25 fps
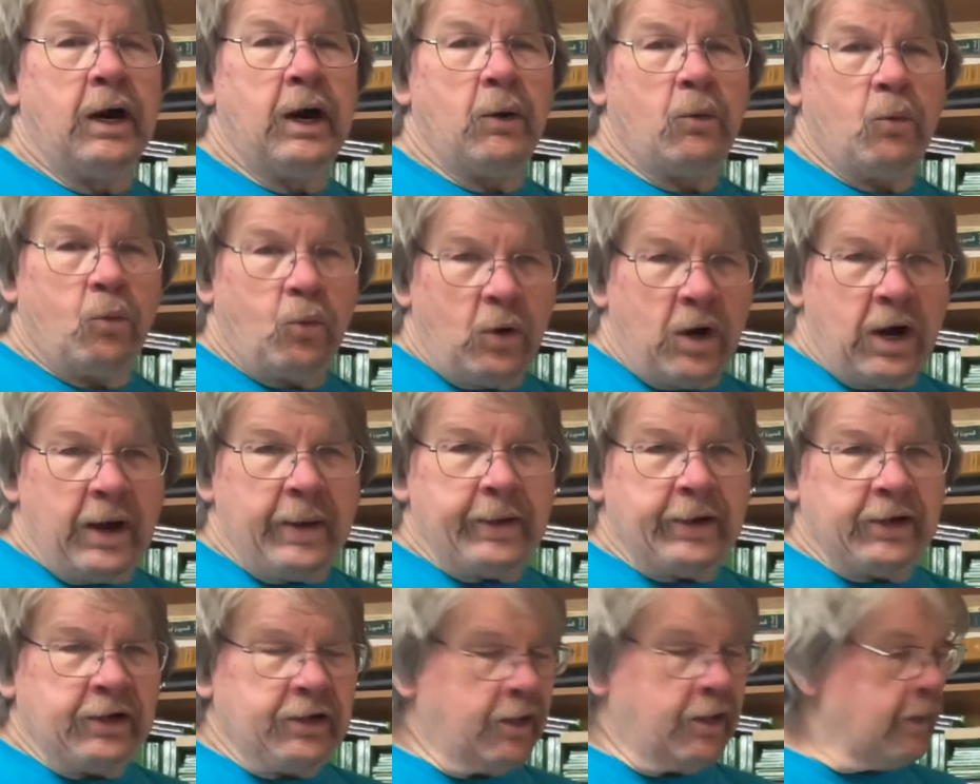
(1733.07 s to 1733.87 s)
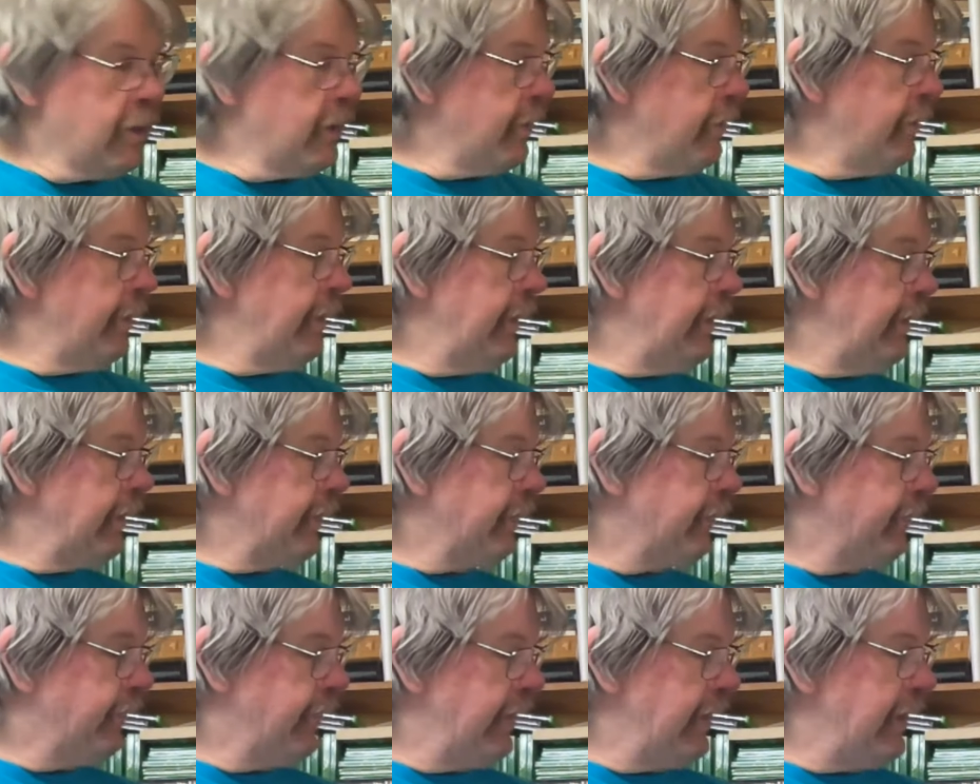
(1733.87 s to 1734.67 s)
I want to guard.
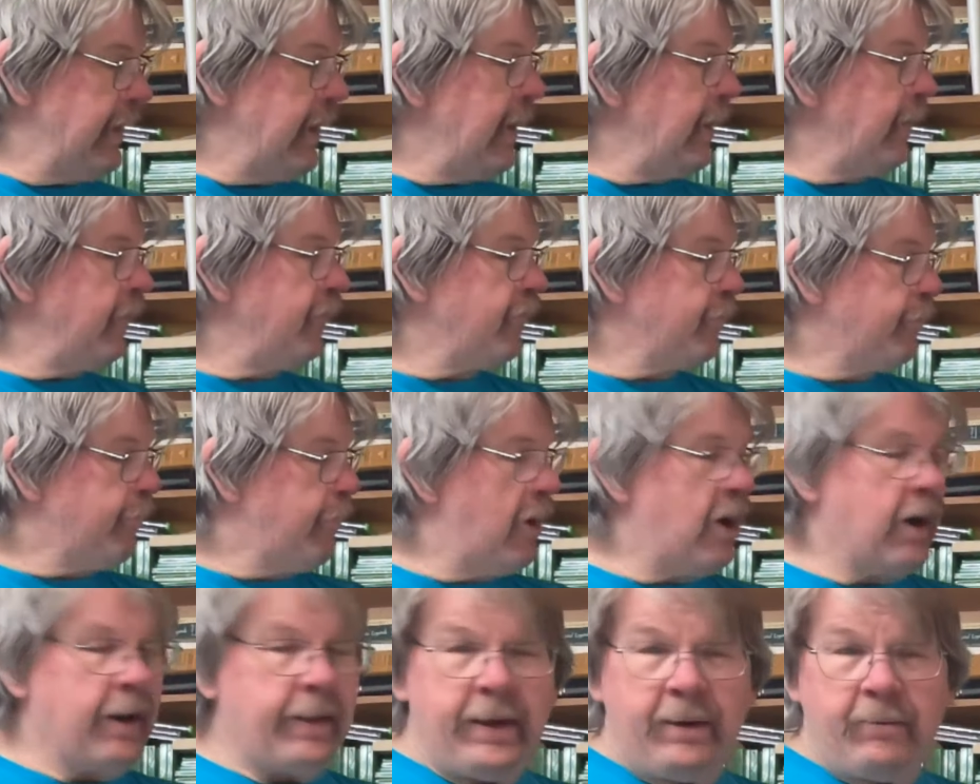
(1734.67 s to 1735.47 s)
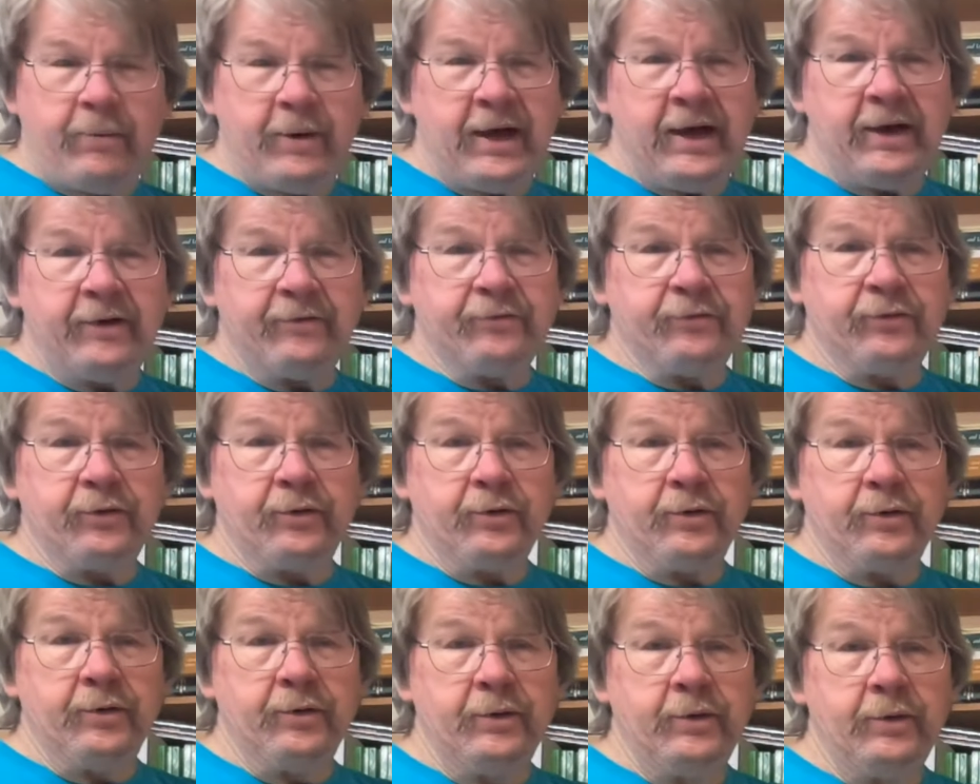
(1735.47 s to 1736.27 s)
It's the H pawn I'm
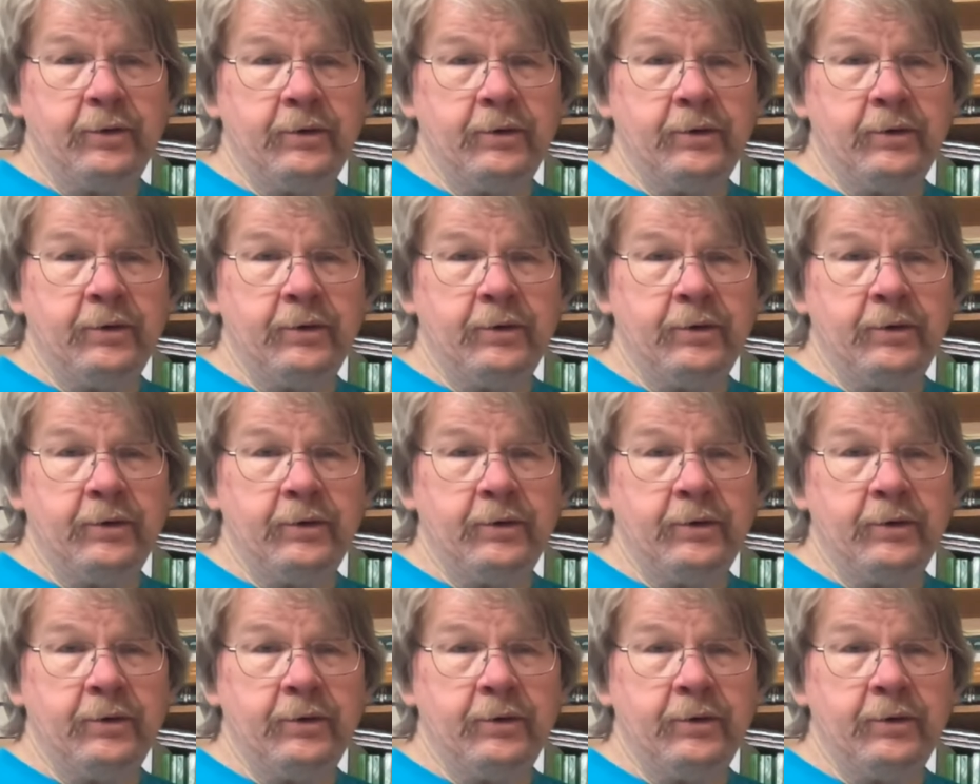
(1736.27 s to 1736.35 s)
after.